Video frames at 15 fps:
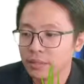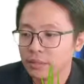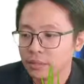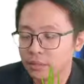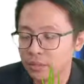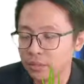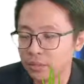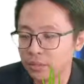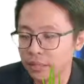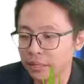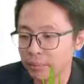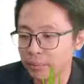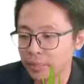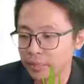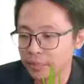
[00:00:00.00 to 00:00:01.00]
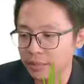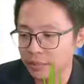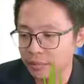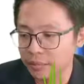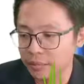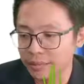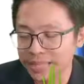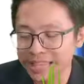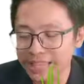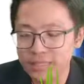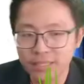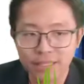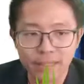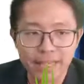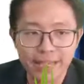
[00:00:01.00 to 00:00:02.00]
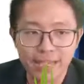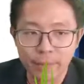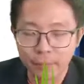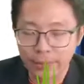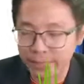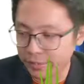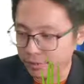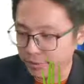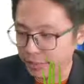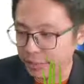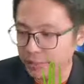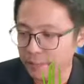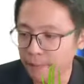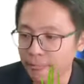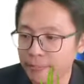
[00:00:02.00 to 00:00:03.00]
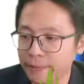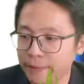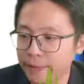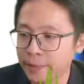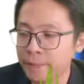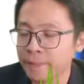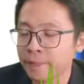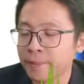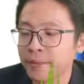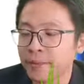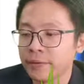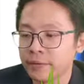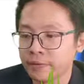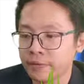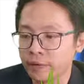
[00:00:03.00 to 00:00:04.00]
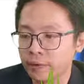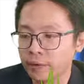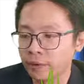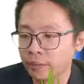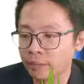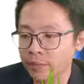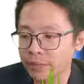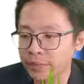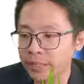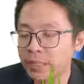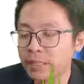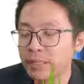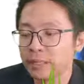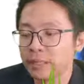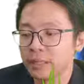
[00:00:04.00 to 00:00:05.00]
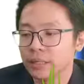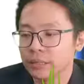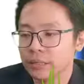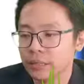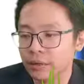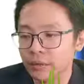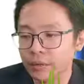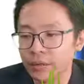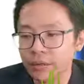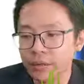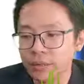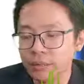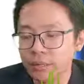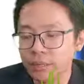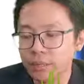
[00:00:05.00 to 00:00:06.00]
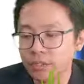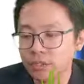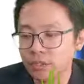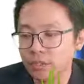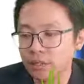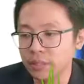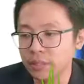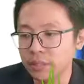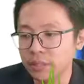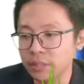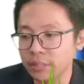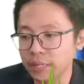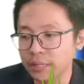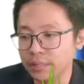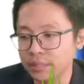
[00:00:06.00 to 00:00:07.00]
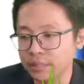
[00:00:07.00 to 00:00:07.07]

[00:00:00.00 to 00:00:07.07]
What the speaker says: So, but the lens, the light can penetrate. Okay, for mirror, the real image is at the